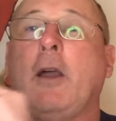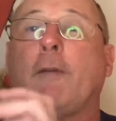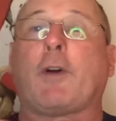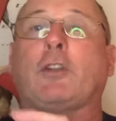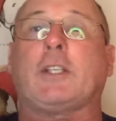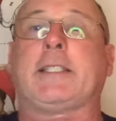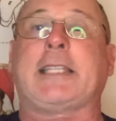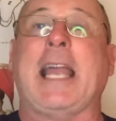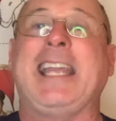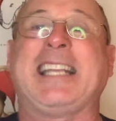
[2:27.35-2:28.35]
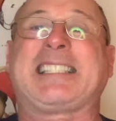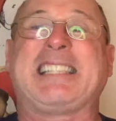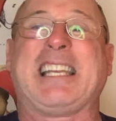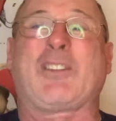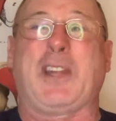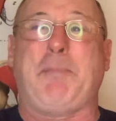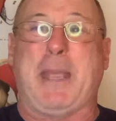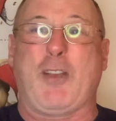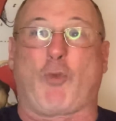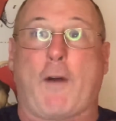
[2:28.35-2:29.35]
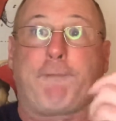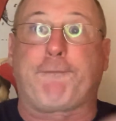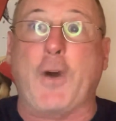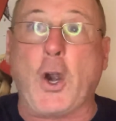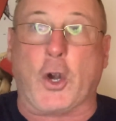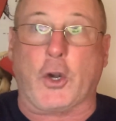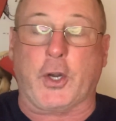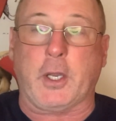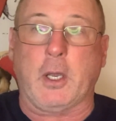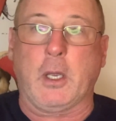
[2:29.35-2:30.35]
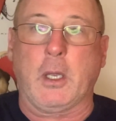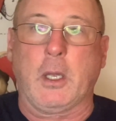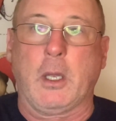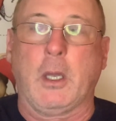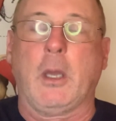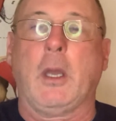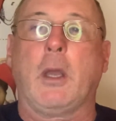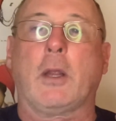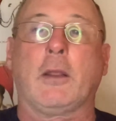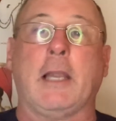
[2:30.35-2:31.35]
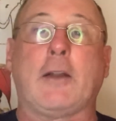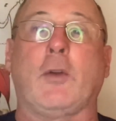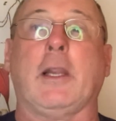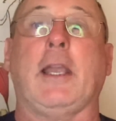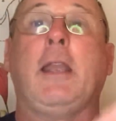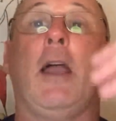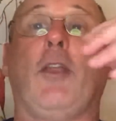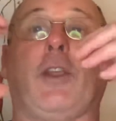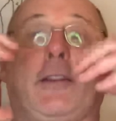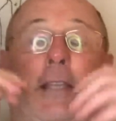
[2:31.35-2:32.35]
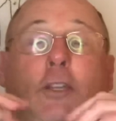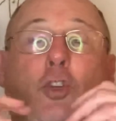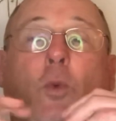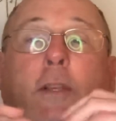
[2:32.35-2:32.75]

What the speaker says: versus saying it's literally being referred. Literally, the tissue in